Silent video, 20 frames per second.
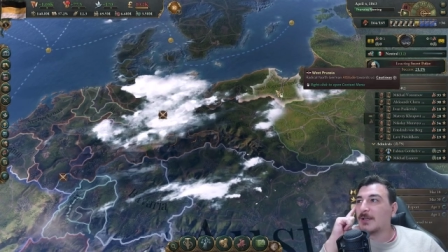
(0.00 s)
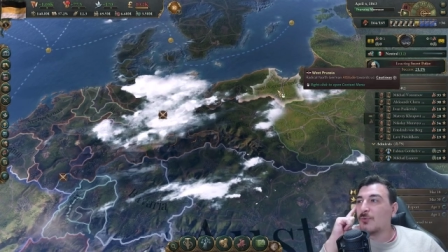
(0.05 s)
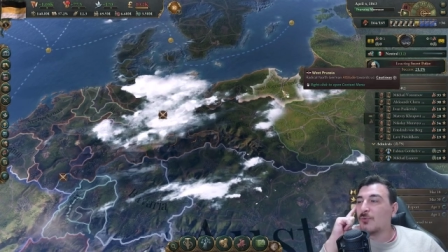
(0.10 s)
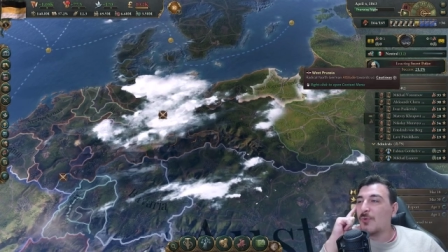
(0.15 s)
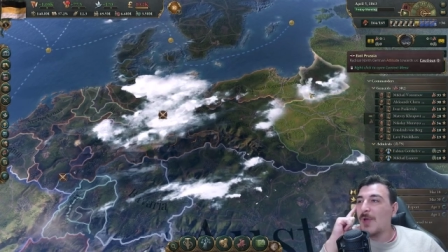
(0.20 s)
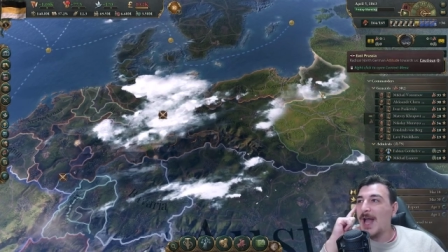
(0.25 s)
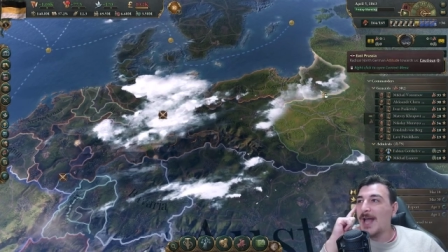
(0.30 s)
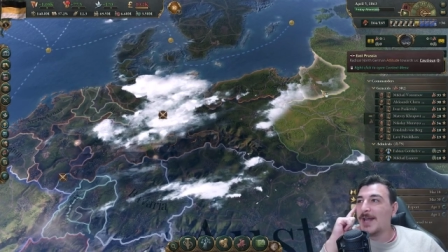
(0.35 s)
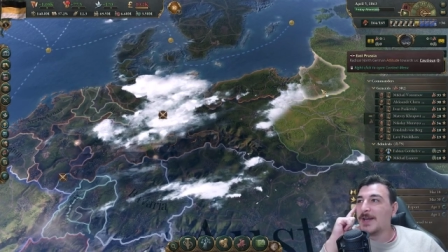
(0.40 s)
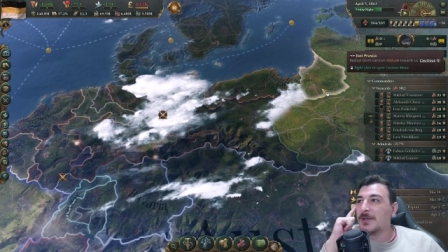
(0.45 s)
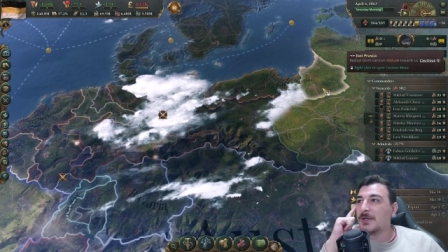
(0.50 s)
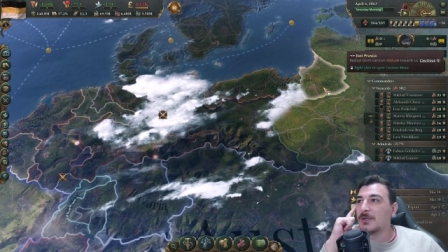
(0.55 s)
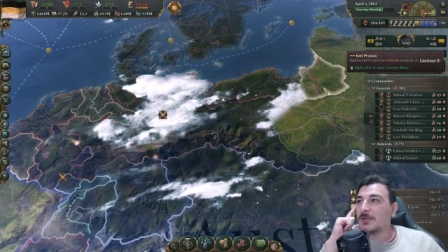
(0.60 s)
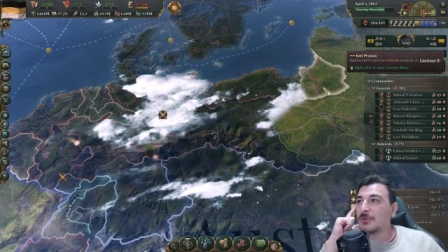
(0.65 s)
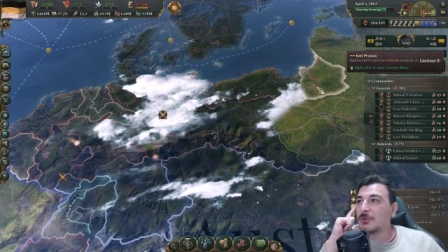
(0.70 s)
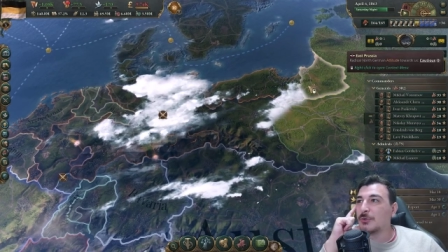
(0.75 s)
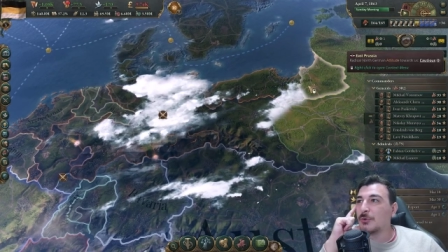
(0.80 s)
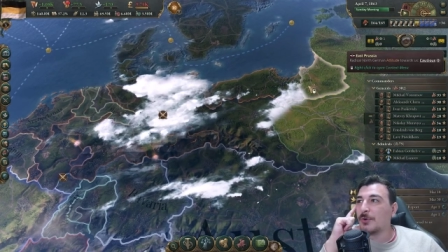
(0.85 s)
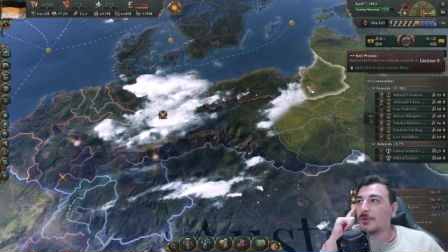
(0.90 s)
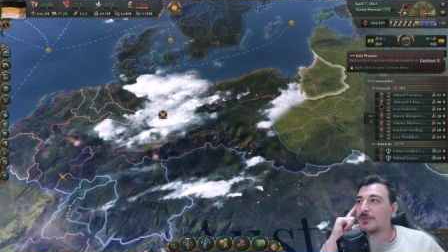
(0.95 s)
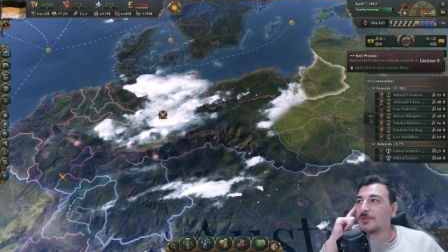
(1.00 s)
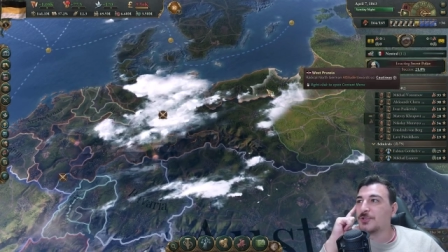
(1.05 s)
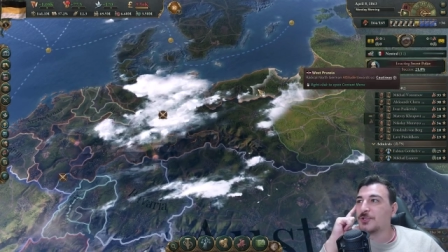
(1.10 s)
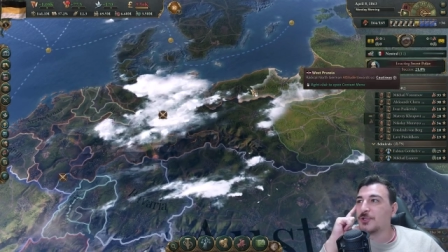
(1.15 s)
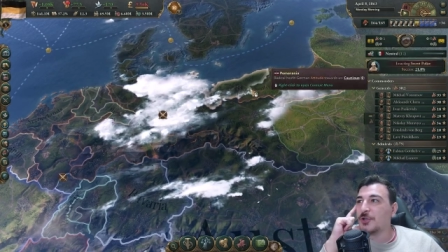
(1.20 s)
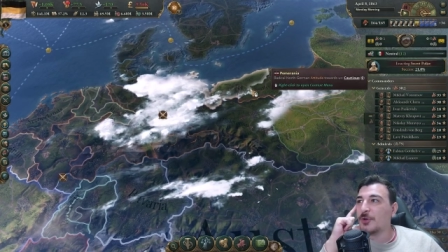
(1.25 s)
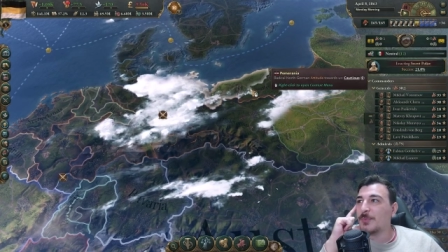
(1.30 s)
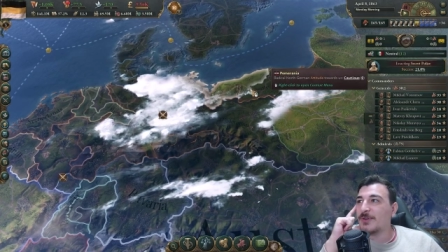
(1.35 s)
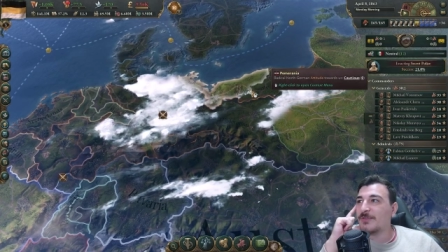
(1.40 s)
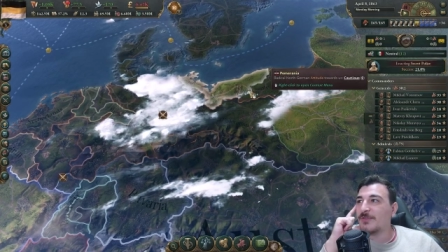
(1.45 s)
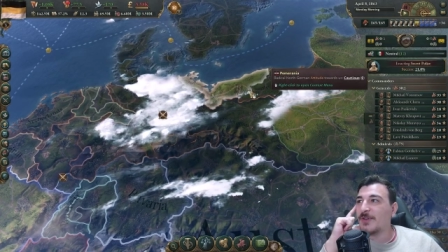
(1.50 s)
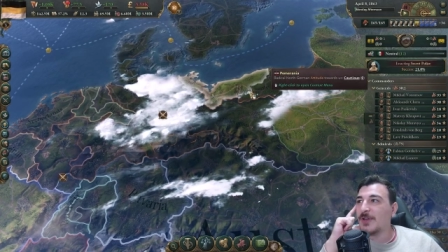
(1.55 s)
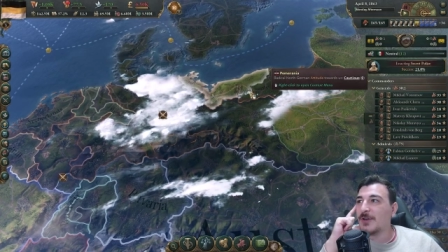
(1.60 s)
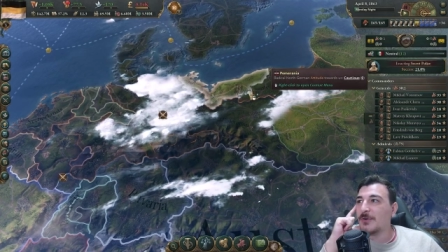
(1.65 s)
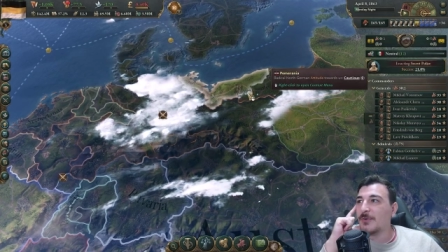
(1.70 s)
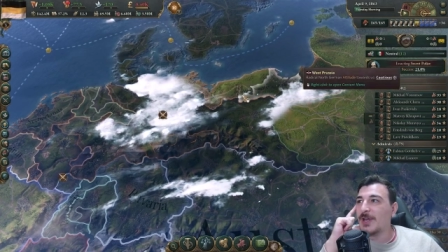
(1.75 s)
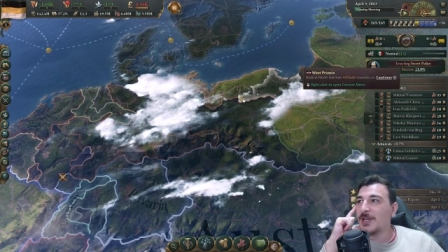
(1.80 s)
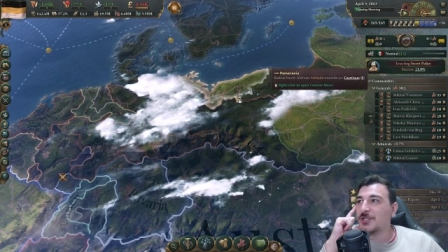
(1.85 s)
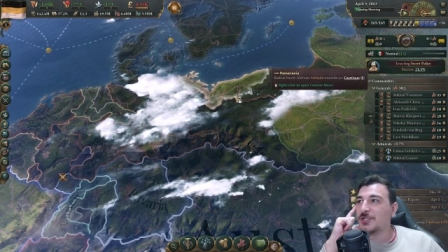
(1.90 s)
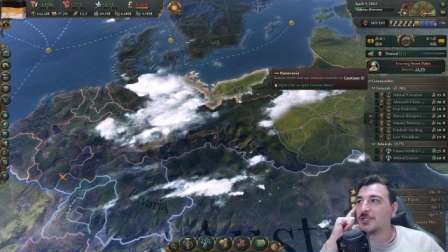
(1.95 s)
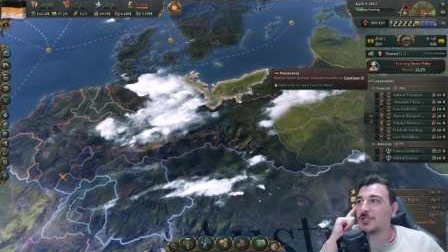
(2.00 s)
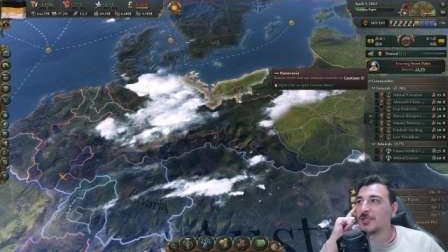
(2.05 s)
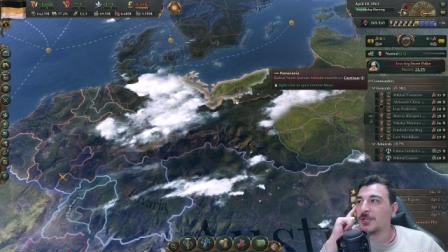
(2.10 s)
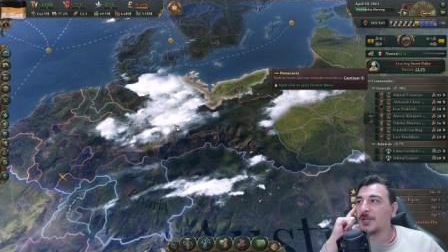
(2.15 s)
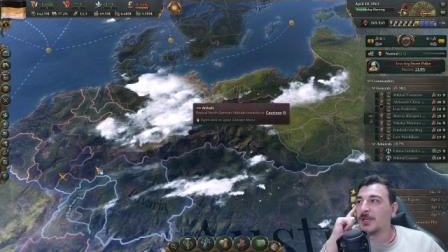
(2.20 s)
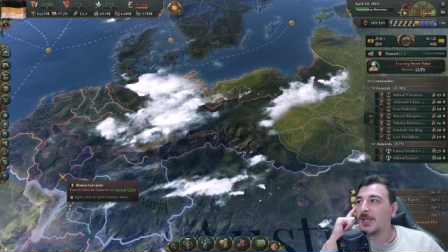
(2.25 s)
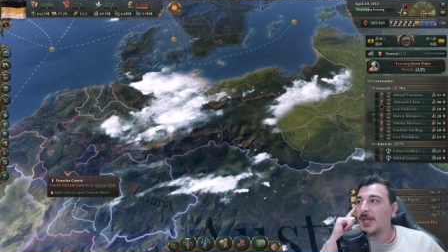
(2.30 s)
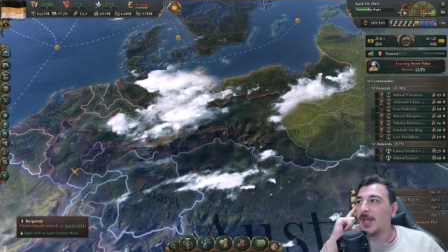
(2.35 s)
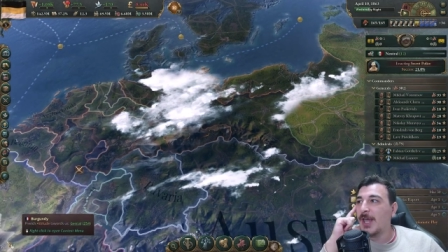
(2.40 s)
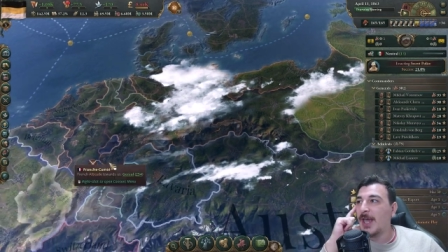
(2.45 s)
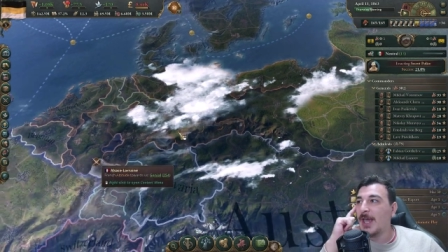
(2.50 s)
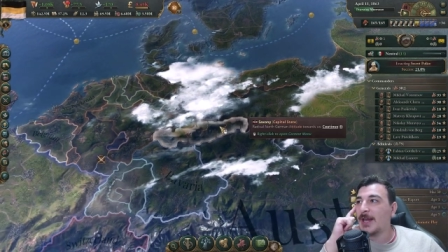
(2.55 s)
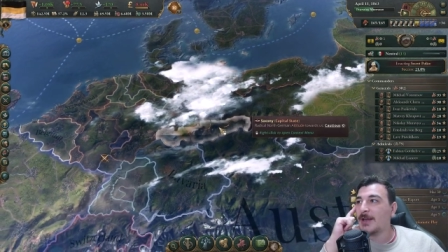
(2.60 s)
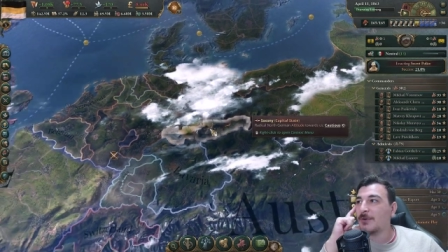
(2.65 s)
radical North German Federation and